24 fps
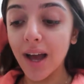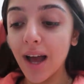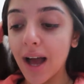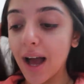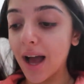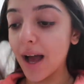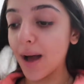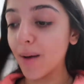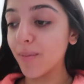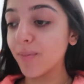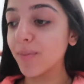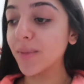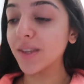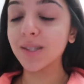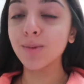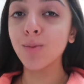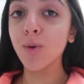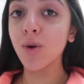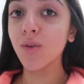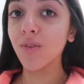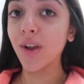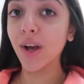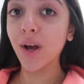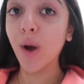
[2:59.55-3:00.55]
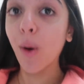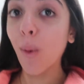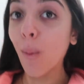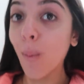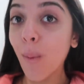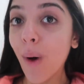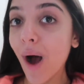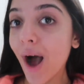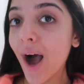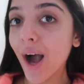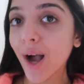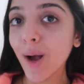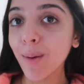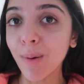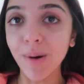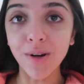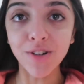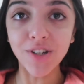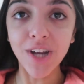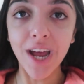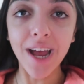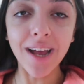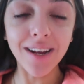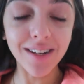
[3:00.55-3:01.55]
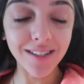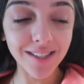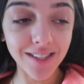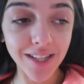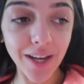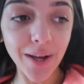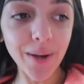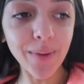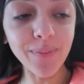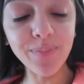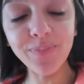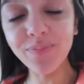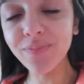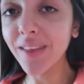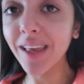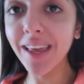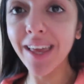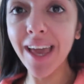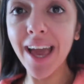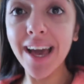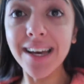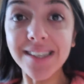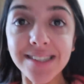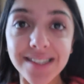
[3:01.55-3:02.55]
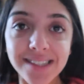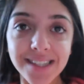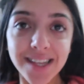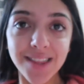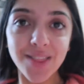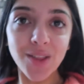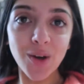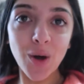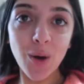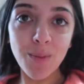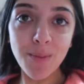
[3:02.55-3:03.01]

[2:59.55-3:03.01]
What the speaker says: It's more of like a work project, so guess in the